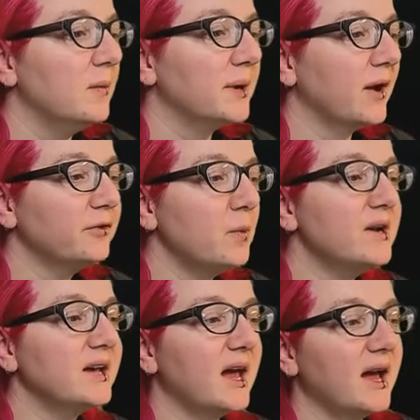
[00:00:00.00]
But I also
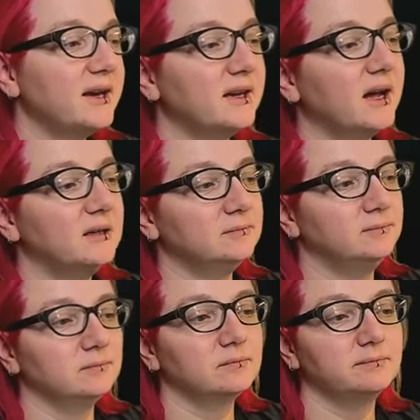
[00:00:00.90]
wanted to add
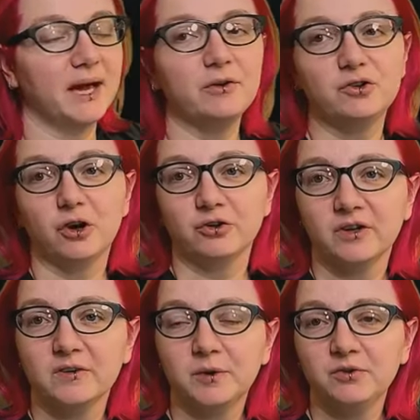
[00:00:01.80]
um, battery charging,
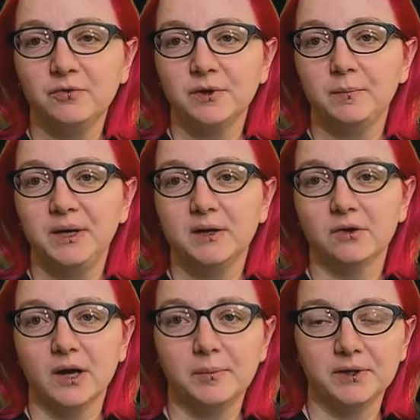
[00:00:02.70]
because especially for the Pico
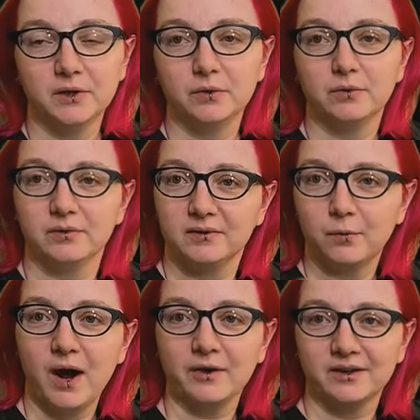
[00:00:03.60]
W, it's
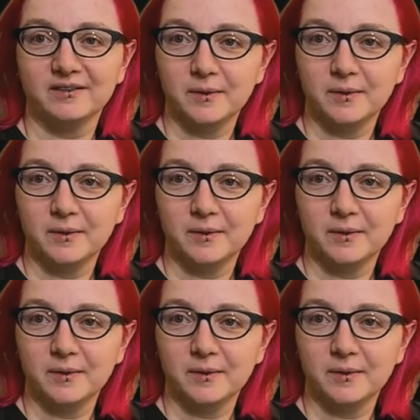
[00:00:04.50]
wireless.